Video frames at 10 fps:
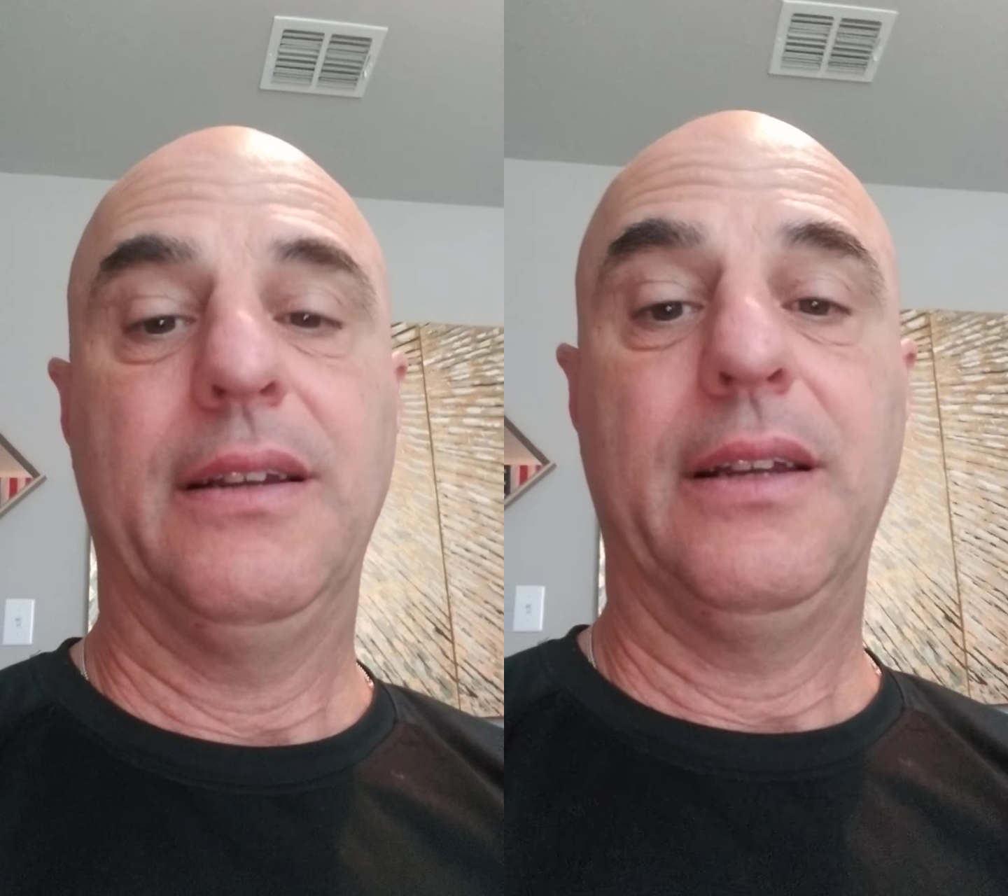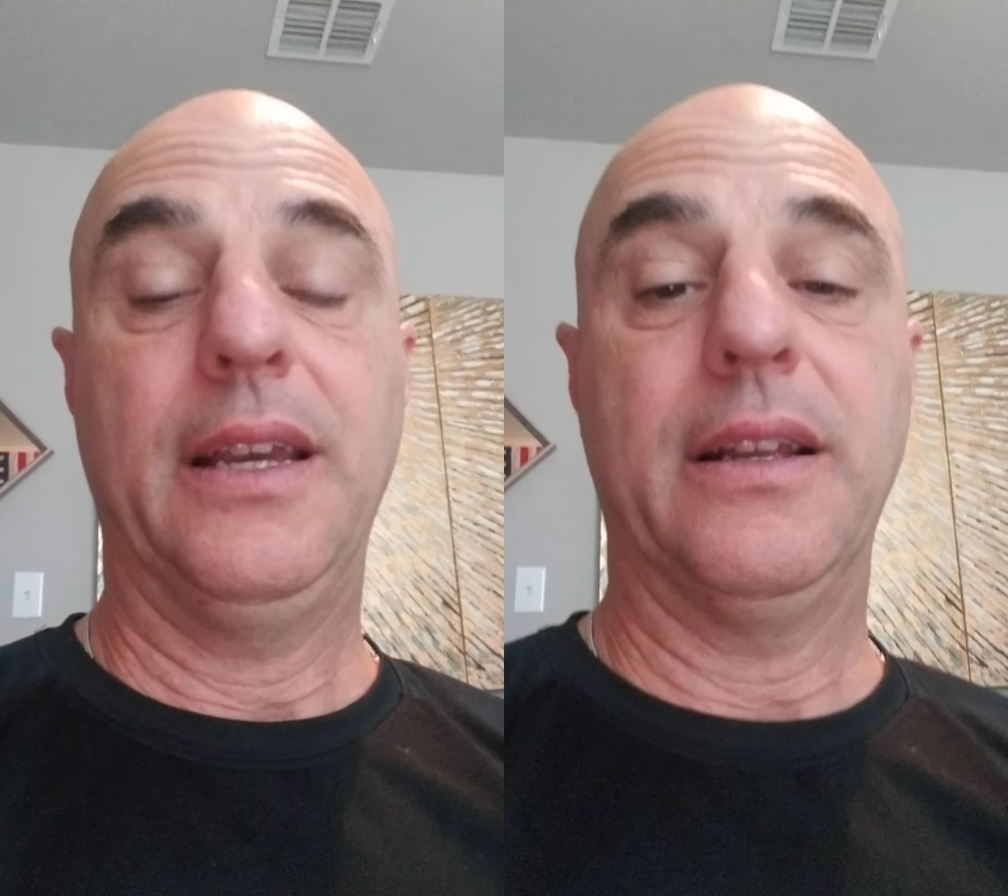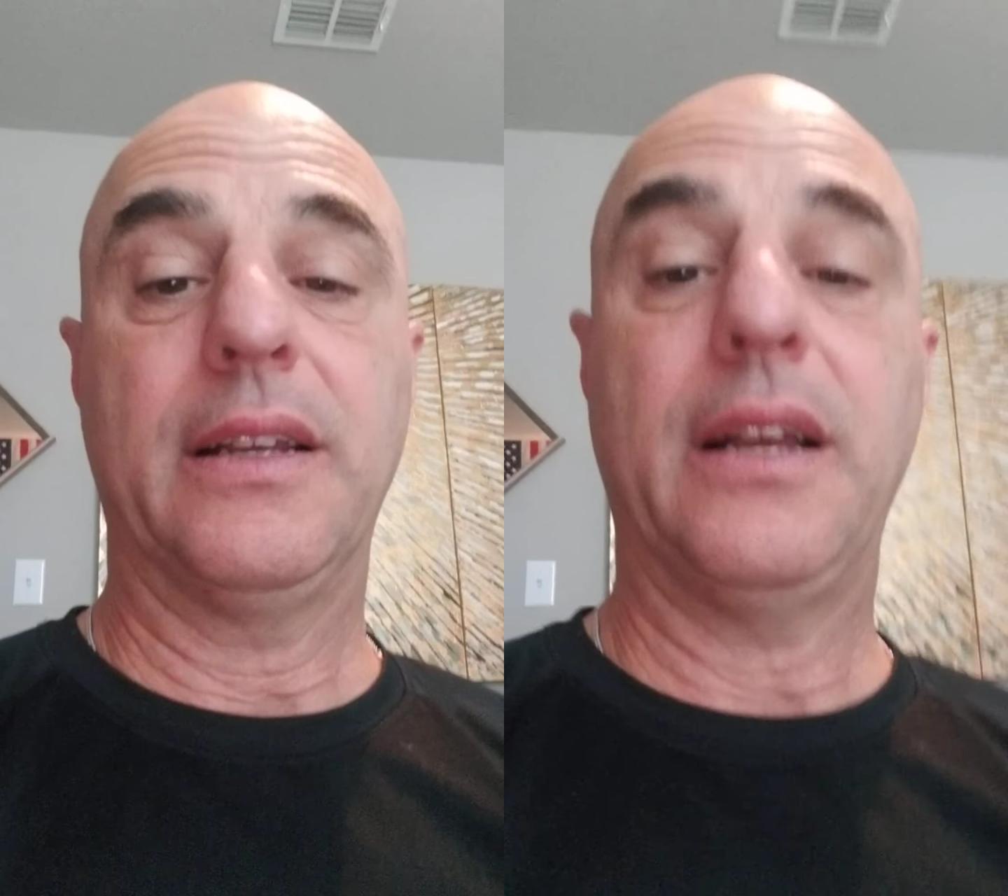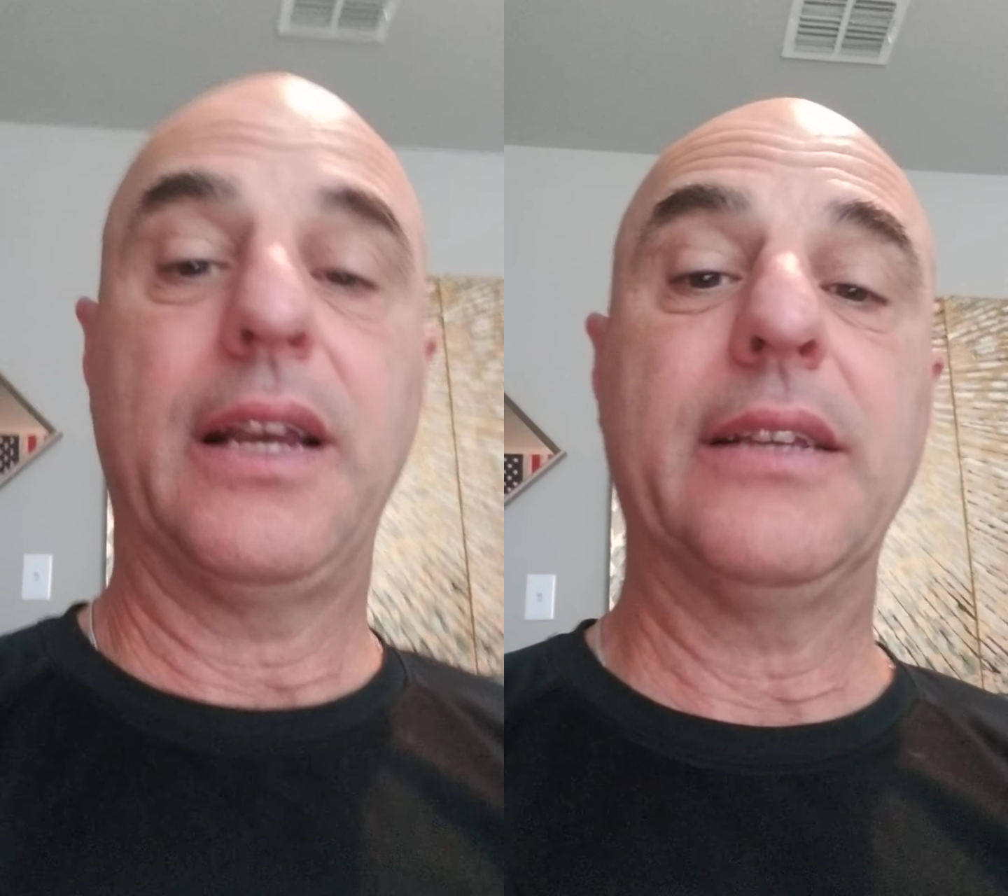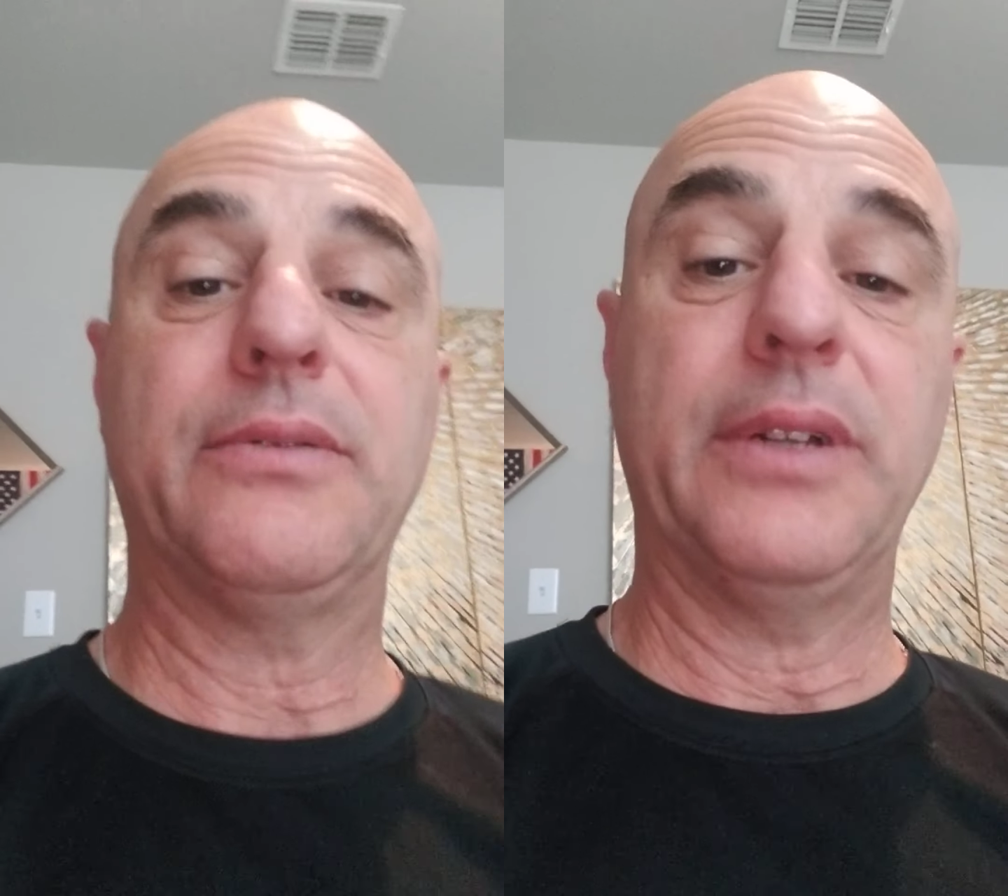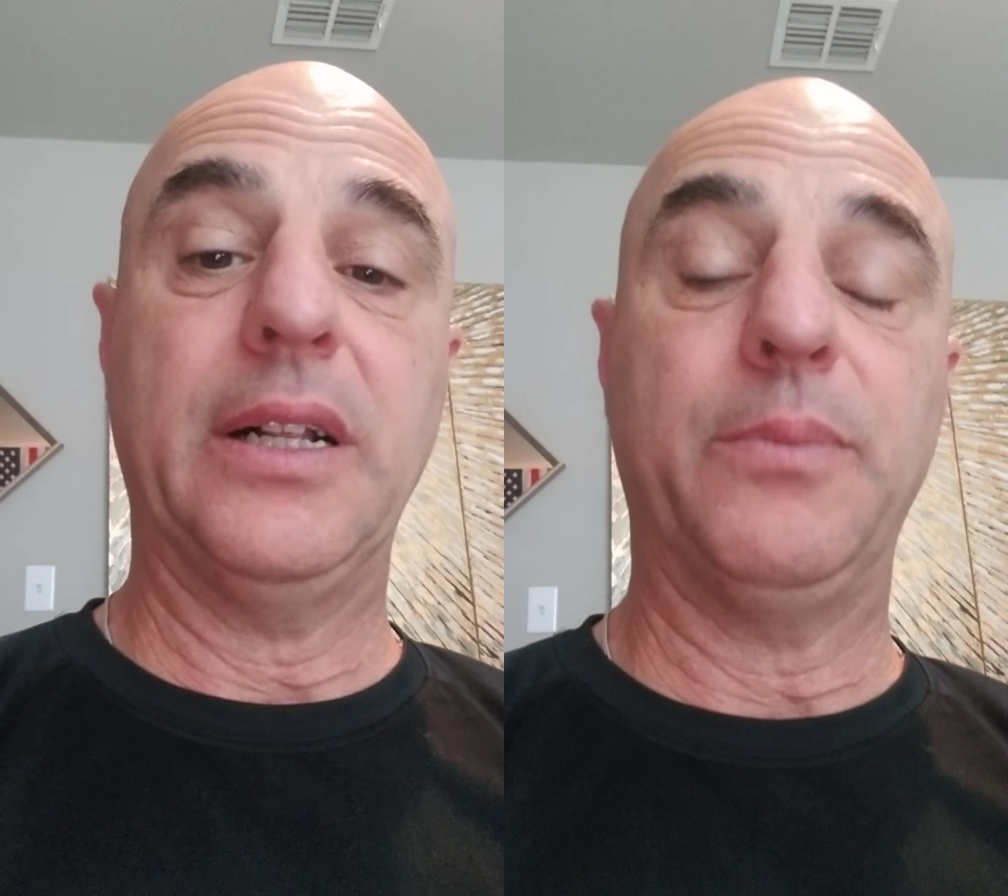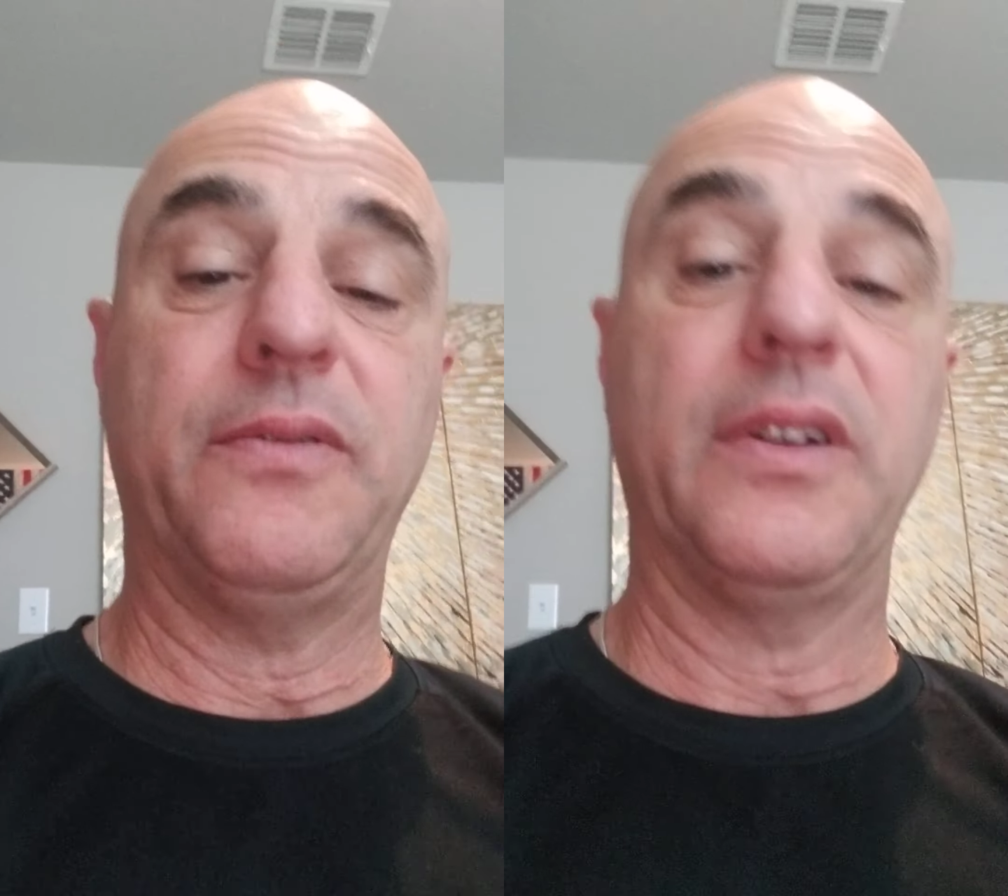Hey, I guess it would help if